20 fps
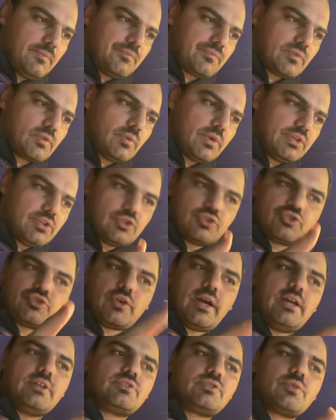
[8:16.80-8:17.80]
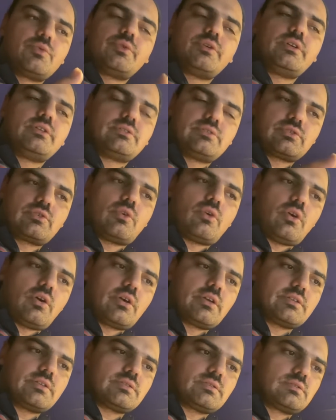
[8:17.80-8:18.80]
When you try to read
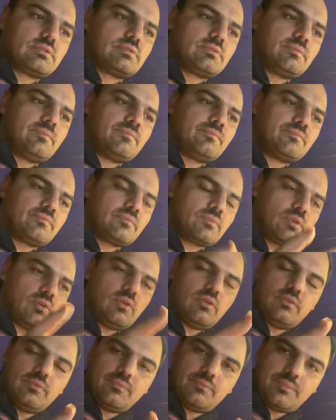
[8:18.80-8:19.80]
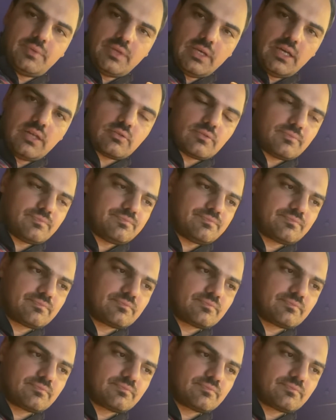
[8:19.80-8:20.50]
scores on piano,